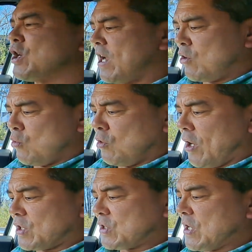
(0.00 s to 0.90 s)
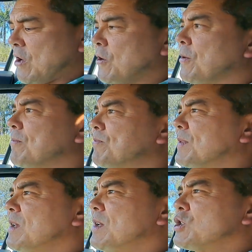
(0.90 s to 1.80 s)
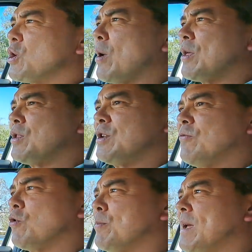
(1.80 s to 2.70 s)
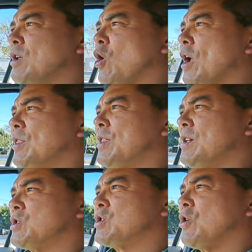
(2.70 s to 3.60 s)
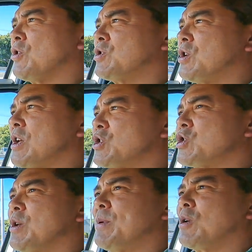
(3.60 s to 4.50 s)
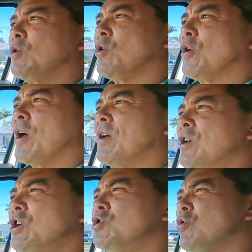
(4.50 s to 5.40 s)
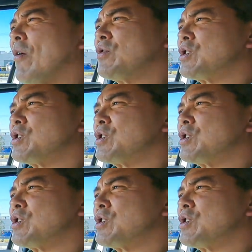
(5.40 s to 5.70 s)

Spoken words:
angle like so. So rather than your foot being like this, as is typical on a driver's